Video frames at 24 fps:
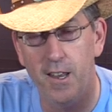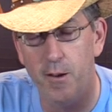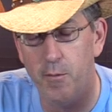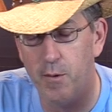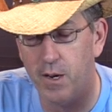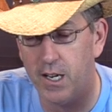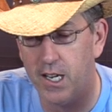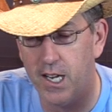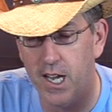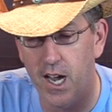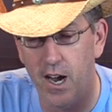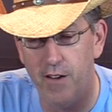They
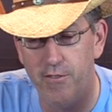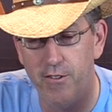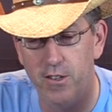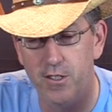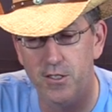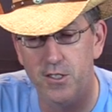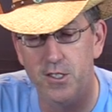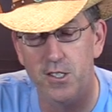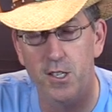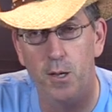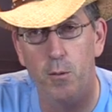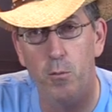
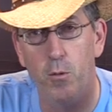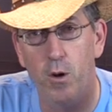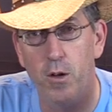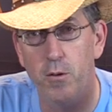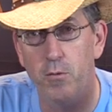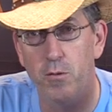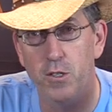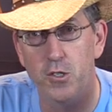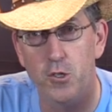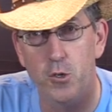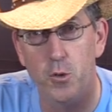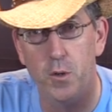recovered.
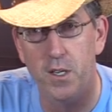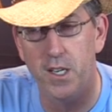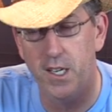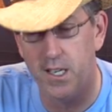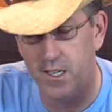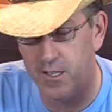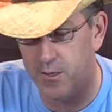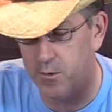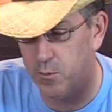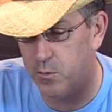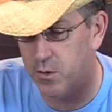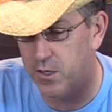Someone retreated
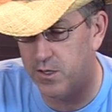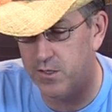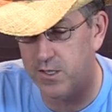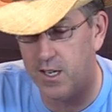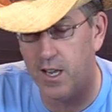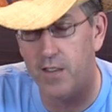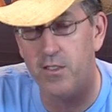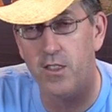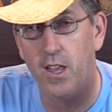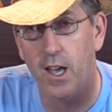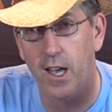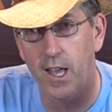into the woods,
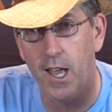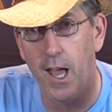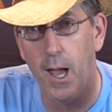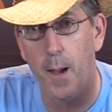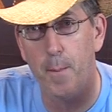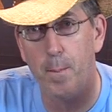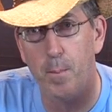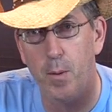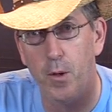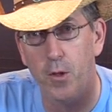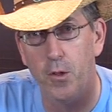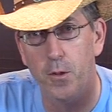and I thought,
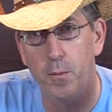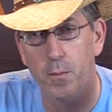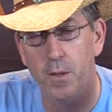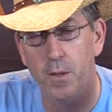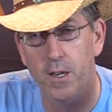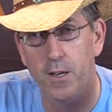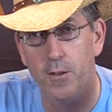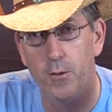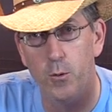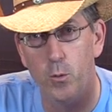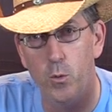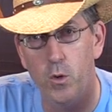yeah, pull them
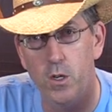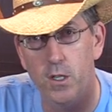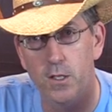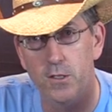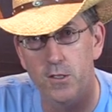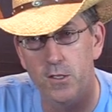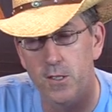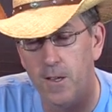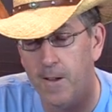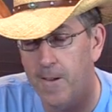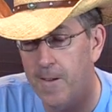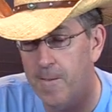into the
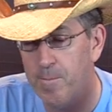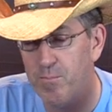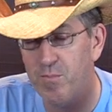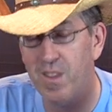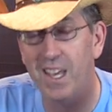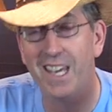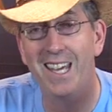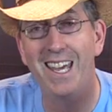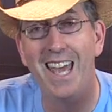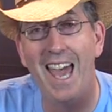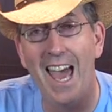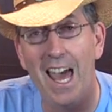woods.
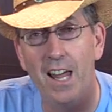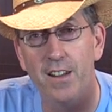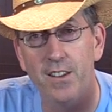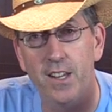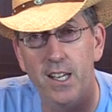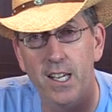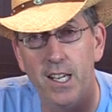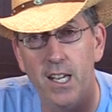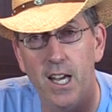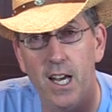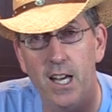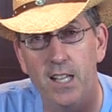The
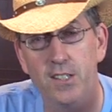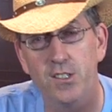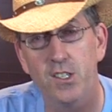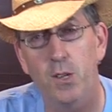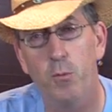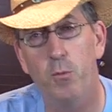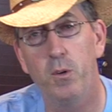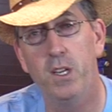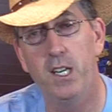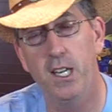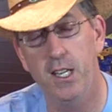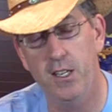Gatling guns.
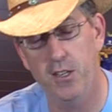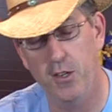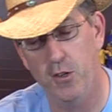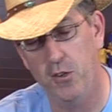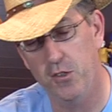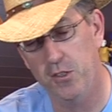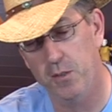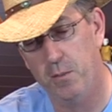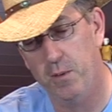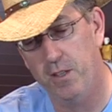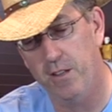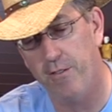We didn't
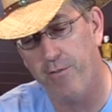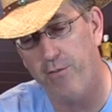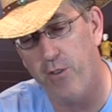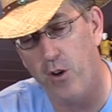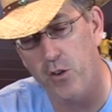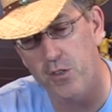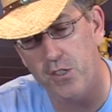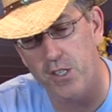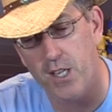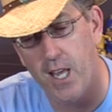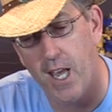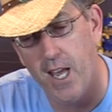use them in the
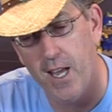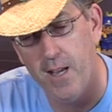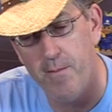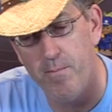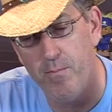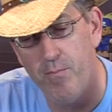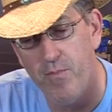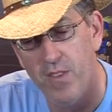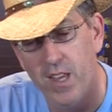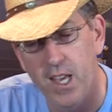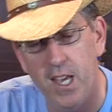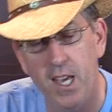first
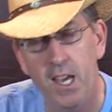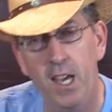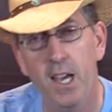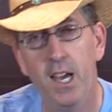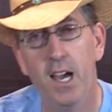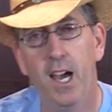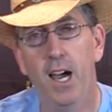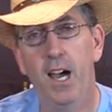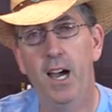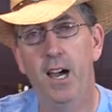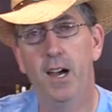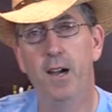game,
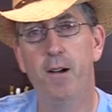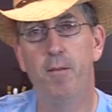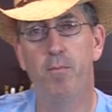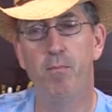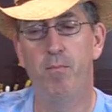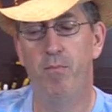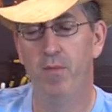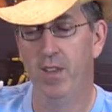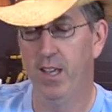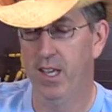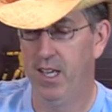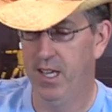
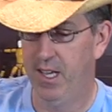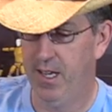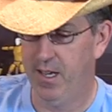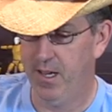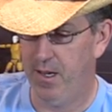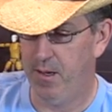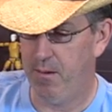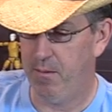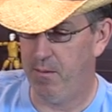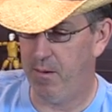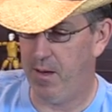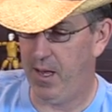um,
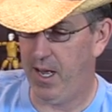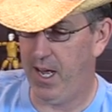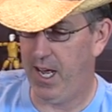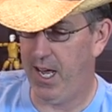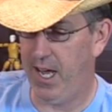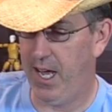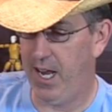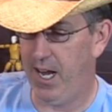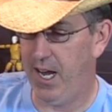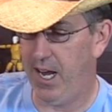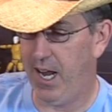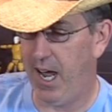
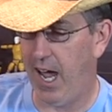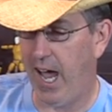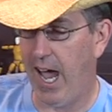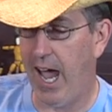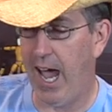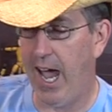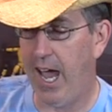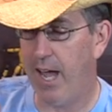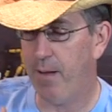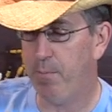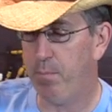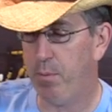and
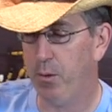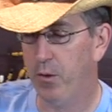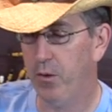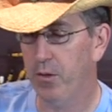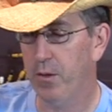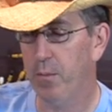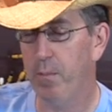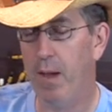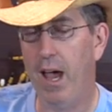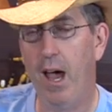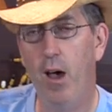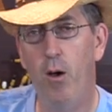I pulled
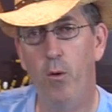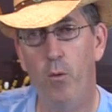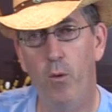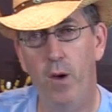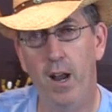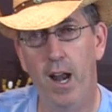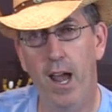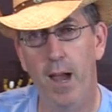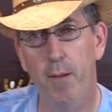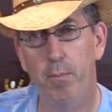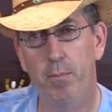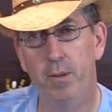them out
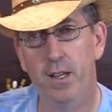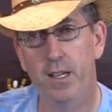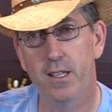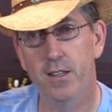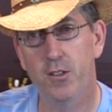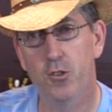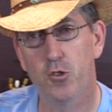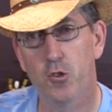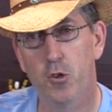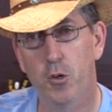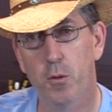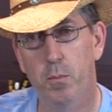when I played
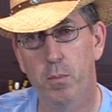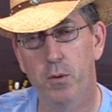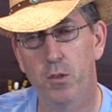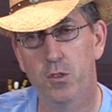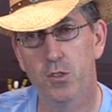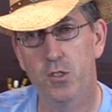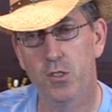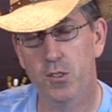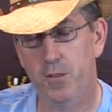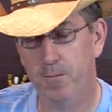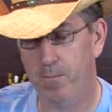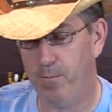the
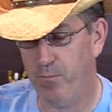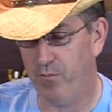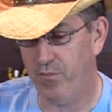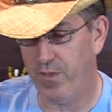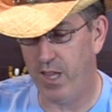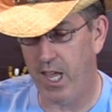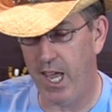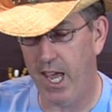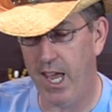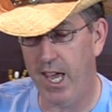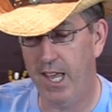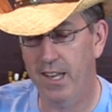troopers.
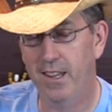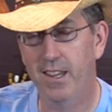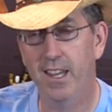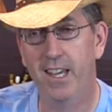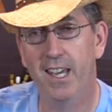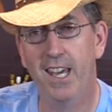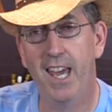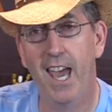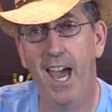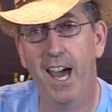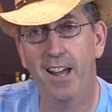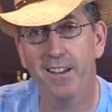And the
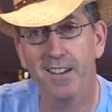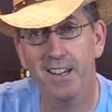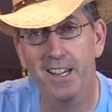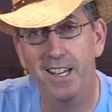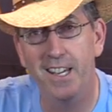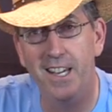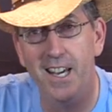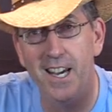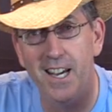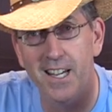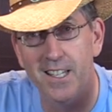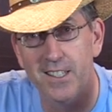
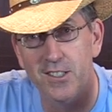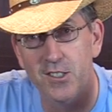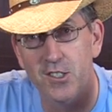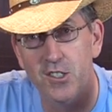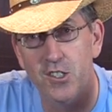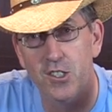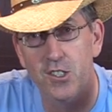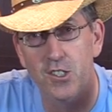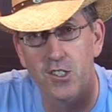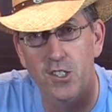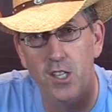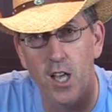Gatling guns
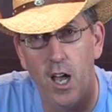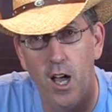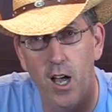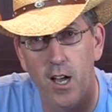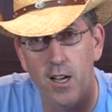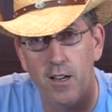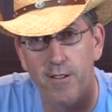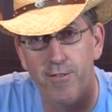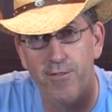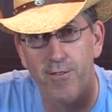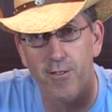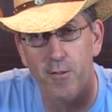
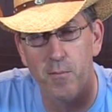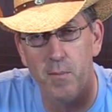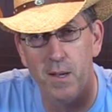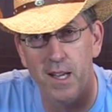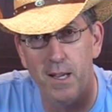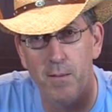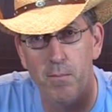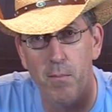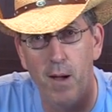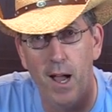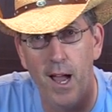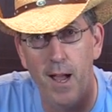stunk for
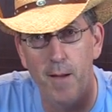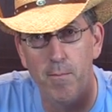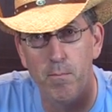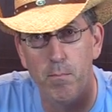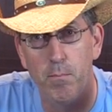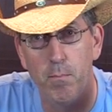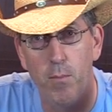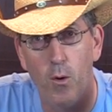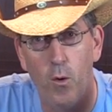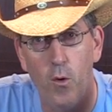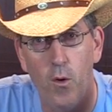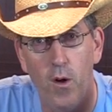me. My
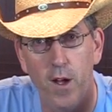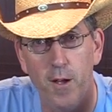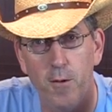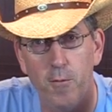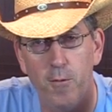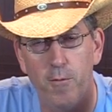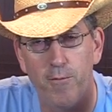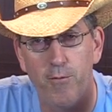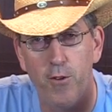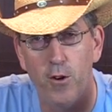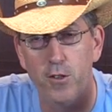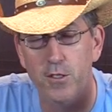
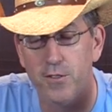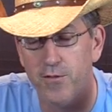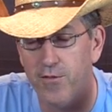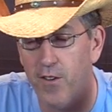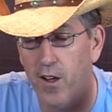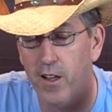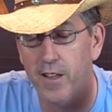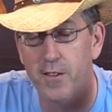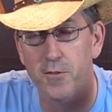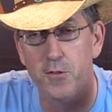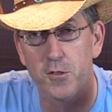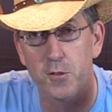boy, first of
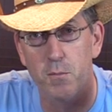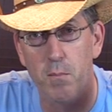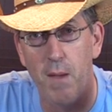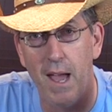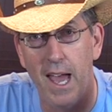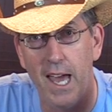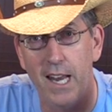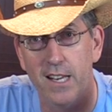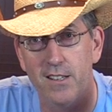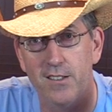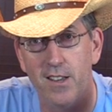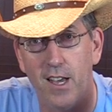all, he was
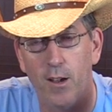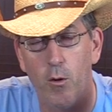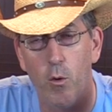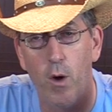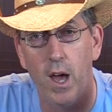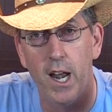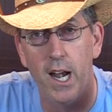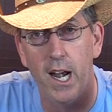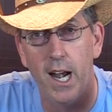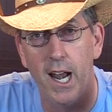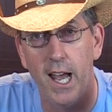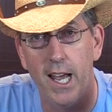mad. He's like,
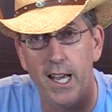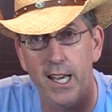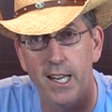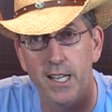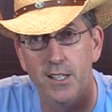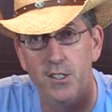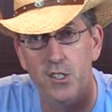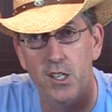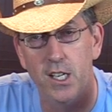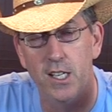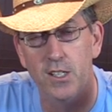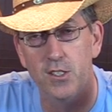why didn't I get
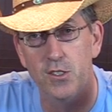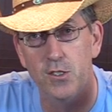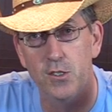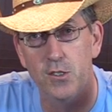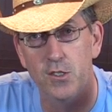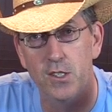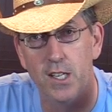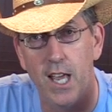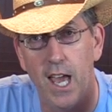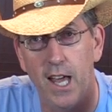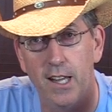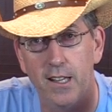a chance to
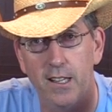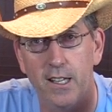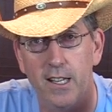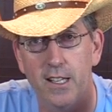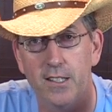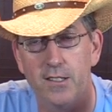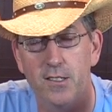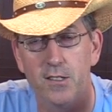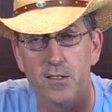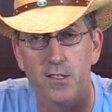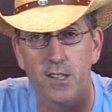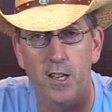use Gatling
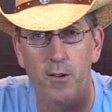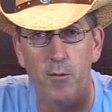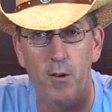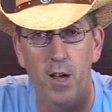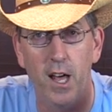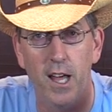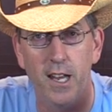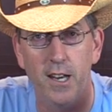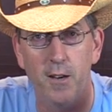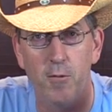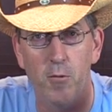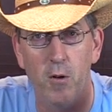guns? I was like,
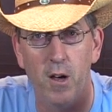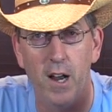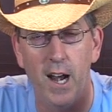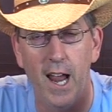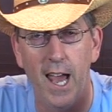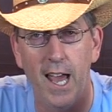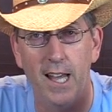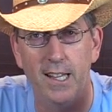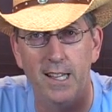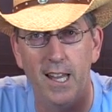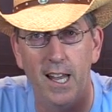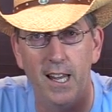well, I didn't want to
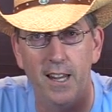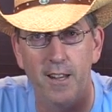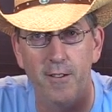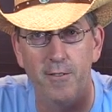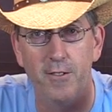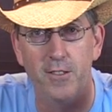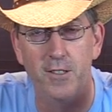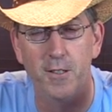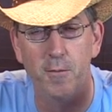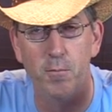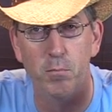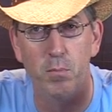add that
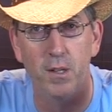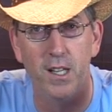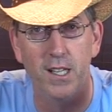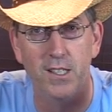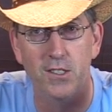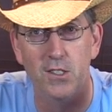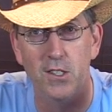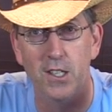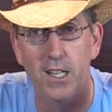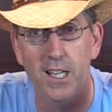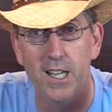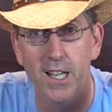level of
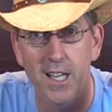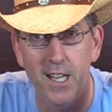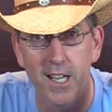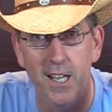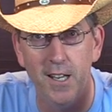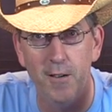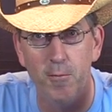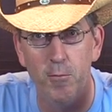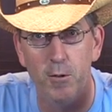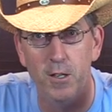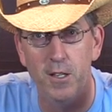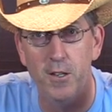complexity
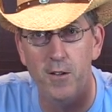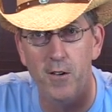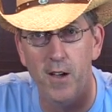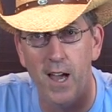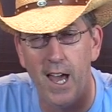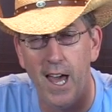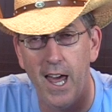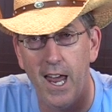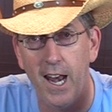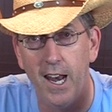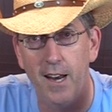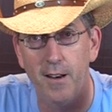in when you
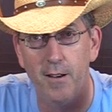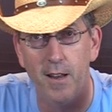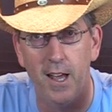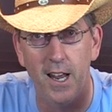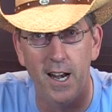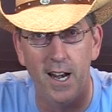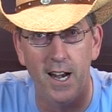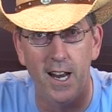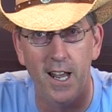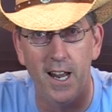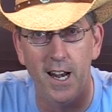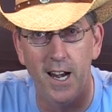had it. Da,
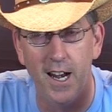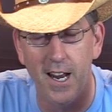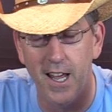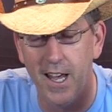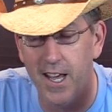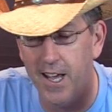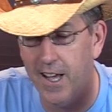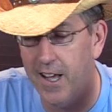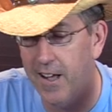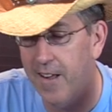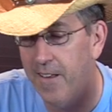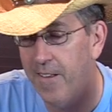da, da,
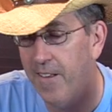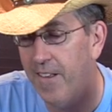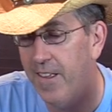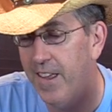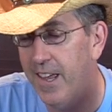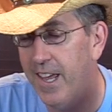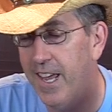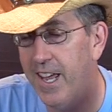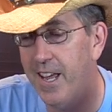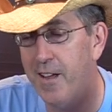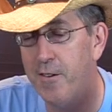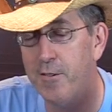da.
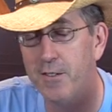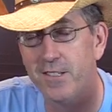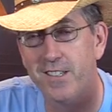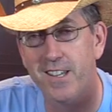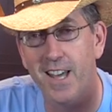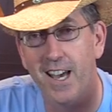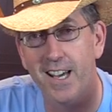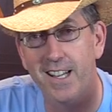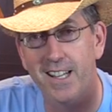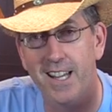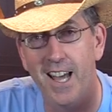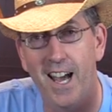He was
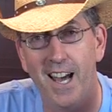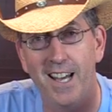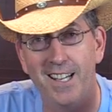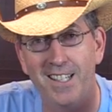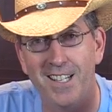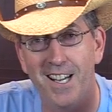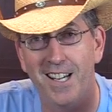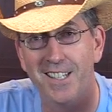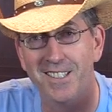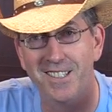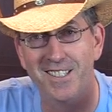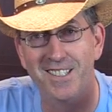like,
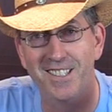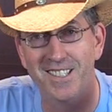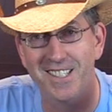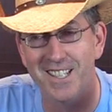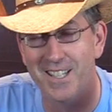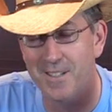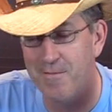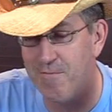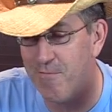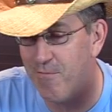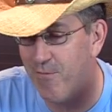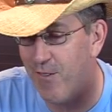that doesn't
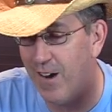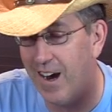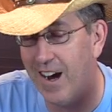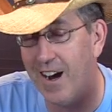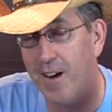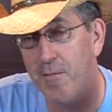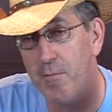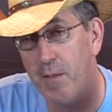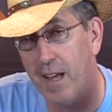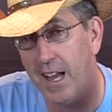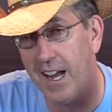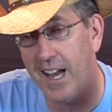seem fair.
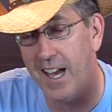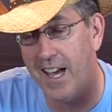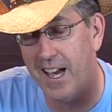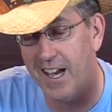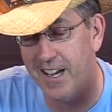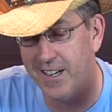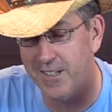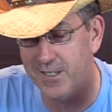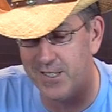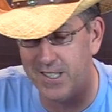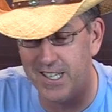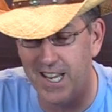I'm like, I
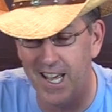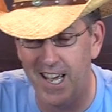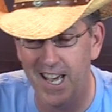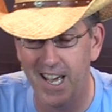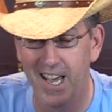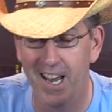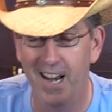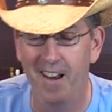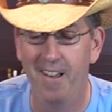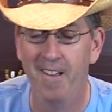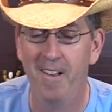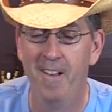
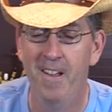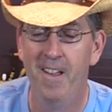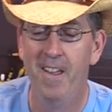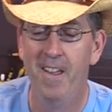understand.